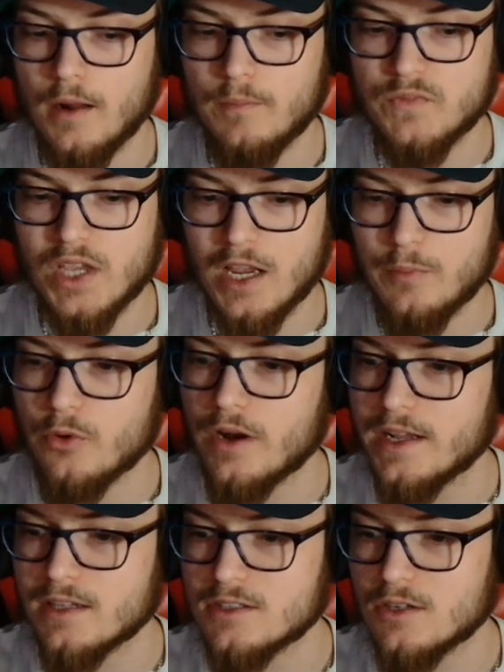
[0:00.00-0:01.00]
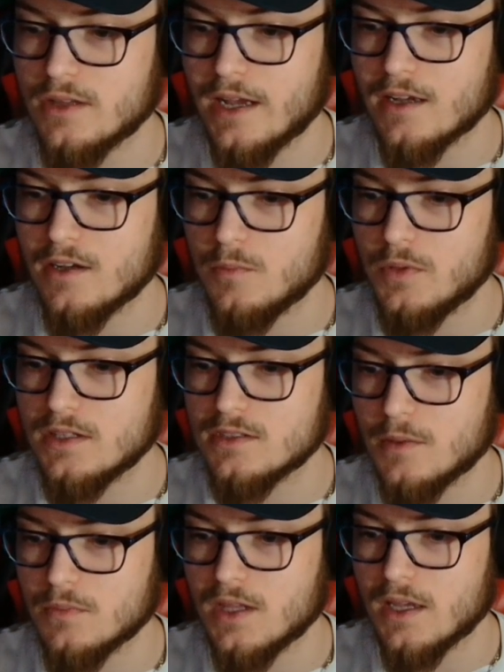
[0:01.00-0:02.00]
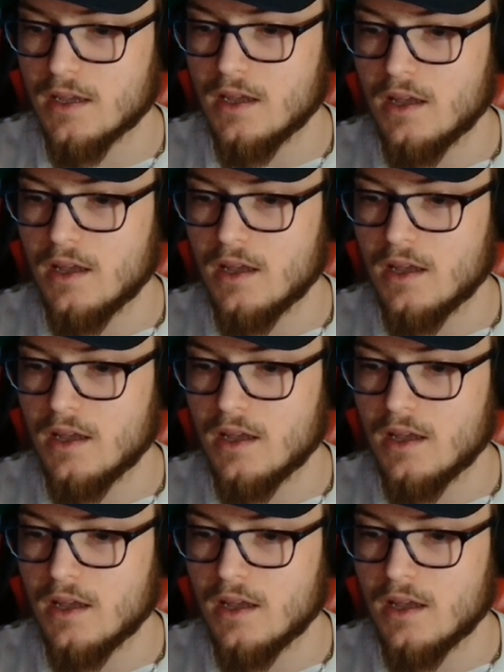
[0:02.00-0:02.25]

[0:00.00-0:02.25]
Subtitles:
daybreak. So that could be something